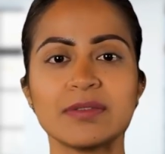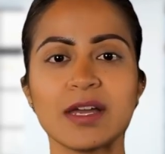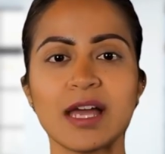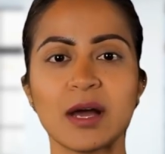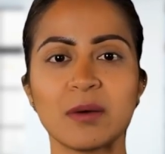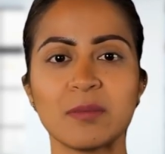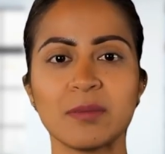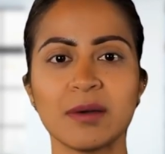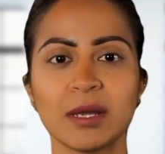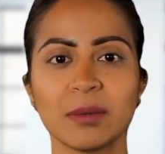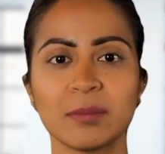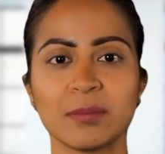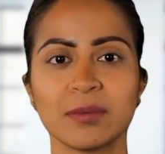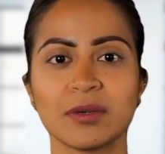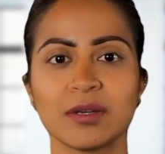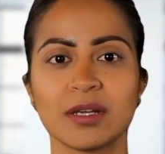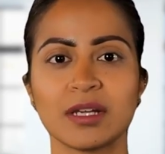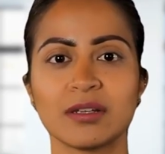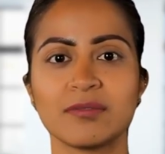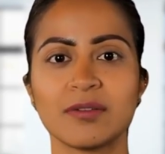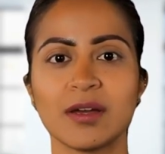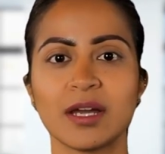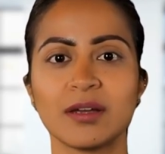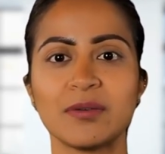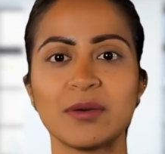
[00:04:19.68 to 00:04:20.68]
I would
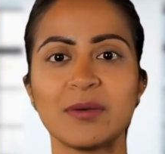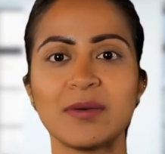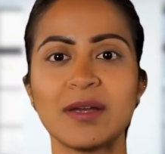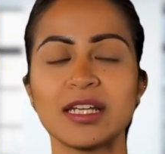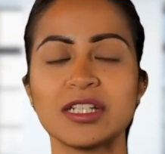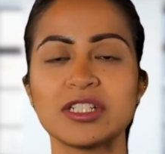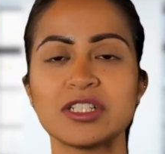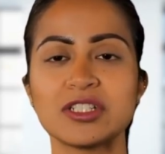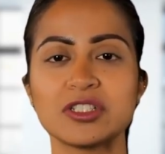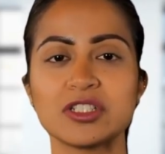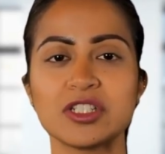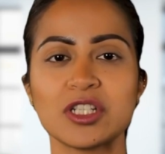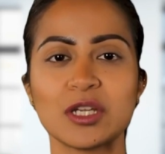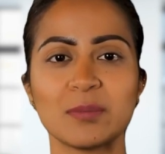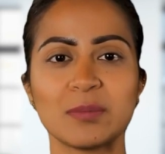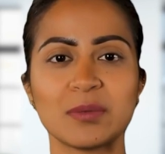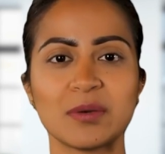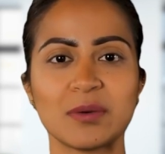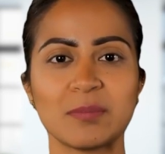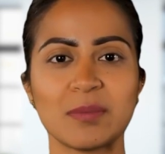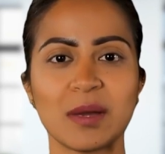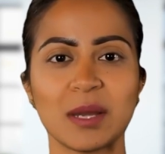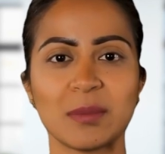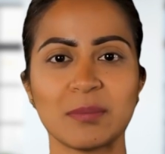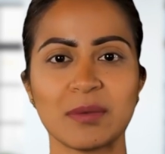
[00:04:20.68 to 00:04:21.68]
improve my relationship
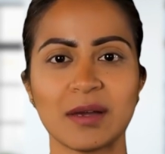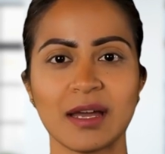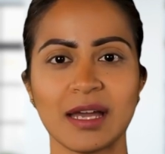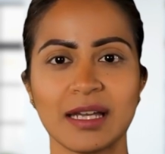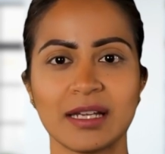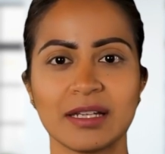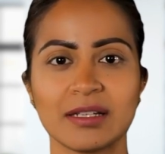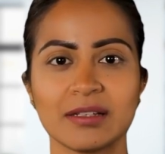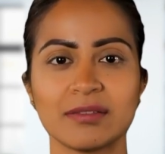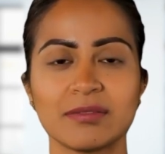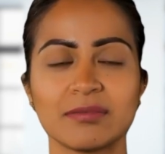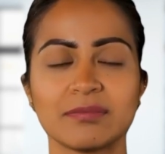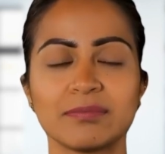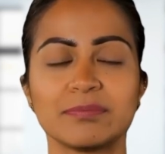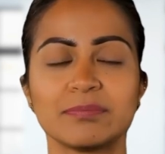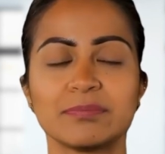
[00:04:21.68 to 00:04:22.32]
with my brain.